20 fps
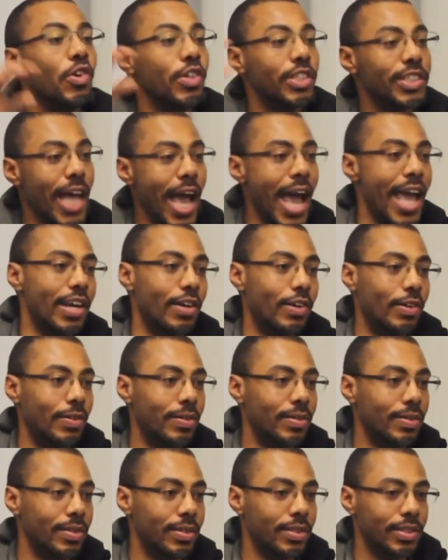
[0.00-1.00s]
your title.
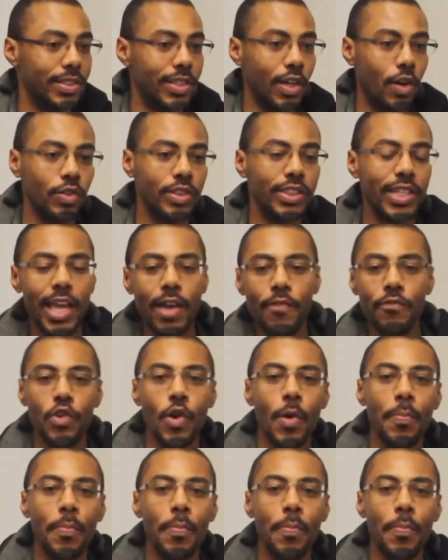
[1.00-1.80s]
So say if